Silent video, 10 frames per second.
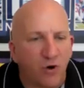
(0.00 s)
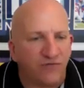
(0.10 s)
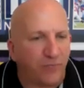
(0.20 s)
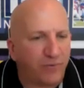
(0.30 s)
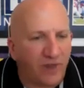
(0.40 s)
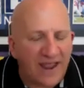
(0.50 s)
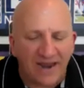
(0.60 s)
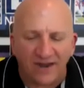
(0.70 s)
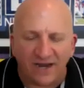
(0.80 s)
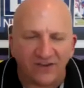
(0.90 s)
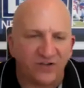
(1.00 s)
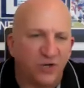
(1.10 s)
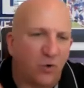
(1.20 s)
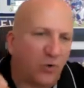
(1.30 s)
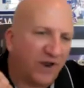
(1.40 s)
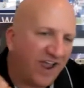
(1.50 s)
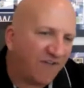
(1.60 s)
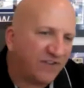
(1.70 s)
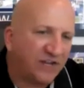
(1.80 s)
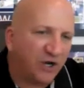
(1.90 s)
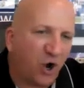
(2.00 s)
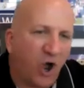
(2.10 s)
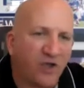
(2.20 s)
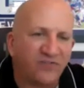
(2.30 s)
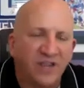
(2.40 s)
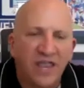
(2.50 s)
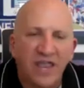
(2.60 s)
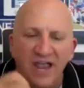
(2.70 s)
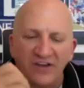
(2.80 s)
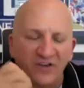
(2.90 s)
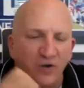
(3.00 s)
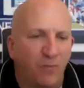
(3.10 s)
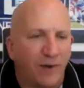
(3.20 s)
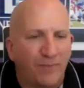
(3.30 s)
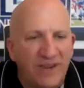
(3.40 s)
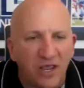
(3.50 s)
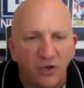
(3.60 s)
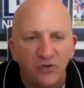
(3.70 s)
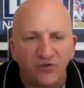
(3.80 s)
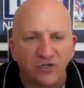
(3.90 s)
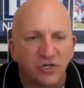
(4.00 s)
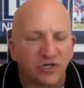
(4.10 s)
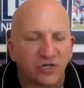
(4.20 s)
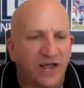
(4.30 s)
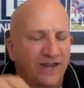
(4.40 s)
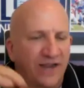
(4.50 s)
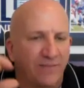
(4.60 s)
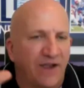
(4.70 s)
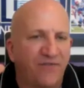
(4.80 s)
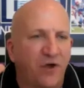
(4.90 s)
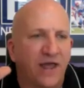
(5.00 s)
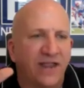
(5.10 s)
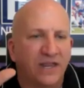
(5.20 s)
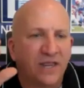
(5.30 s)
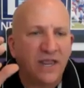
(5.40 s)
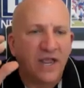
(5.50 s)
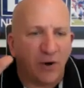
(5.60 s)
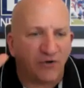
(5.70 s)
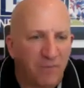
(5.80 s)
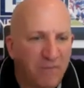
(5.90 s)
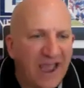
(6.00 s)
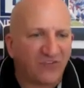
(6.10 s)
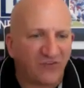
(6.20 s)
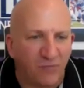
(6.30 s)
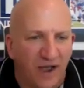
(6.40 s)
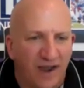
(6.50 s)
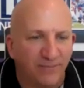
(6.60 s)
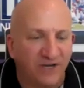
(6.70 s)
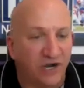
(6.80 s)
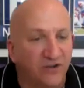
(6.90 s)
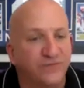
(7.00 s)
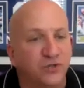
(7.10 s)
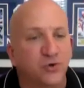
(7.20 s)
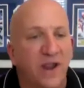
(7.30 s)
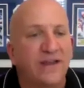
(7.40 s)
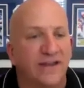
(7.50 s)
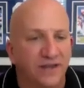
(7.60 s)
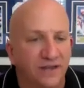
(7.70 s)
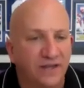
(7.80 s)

of the plant. I used to know what everything cost. I used to know what my PL used to look like. I mean, I felt like I was a mastermind because of the training.